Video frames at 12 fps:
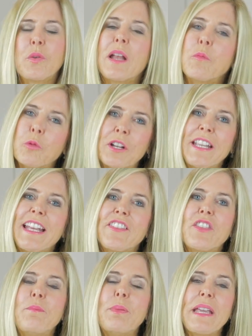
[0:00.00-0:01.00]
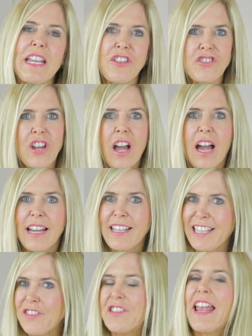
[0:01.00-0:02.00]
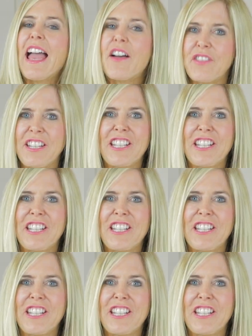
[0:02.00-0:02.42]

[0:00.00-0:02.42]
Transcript: when I'm running at the beach, I can even have it